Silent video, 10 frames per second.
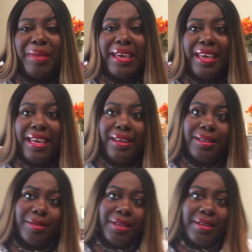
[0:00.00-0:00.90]
to
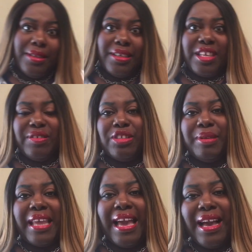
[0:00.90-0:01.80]
me. Give it
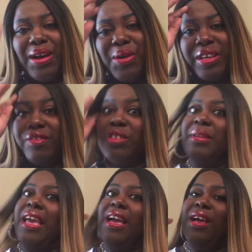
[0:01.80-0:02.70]
to
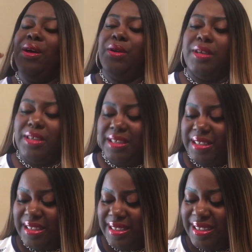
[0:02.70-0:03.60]
me
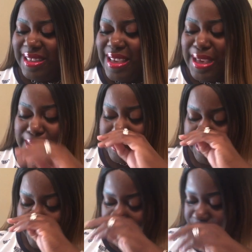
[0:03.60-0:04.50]
now.
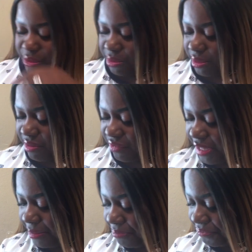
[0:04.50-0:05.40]
So that was really
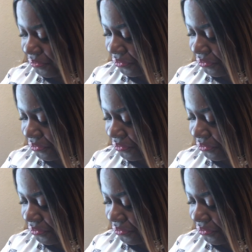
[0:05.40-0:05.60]
fun.